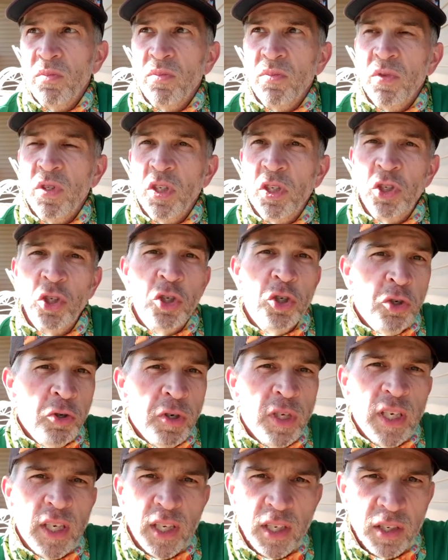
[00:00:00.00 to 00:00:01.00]
the
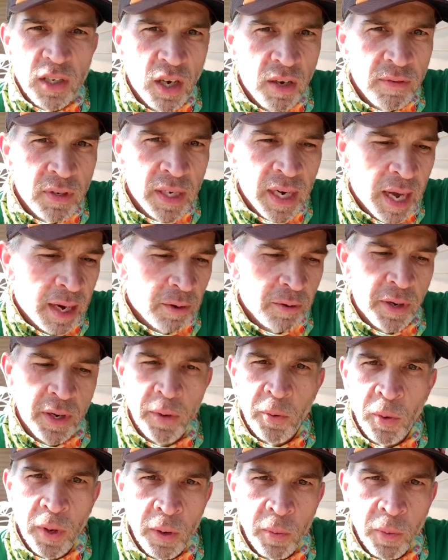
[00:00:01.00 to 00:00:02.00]
snootiness of it. I don't know
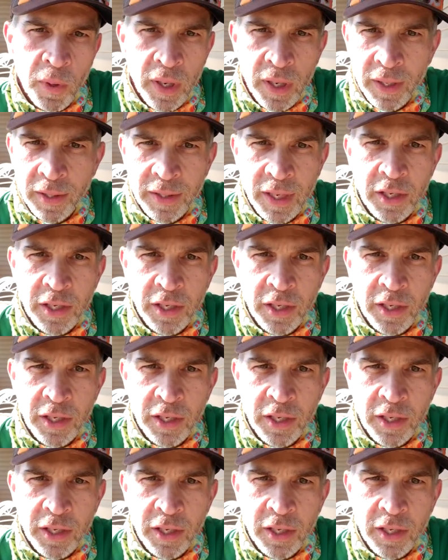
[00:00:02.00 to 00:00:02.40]
what it was.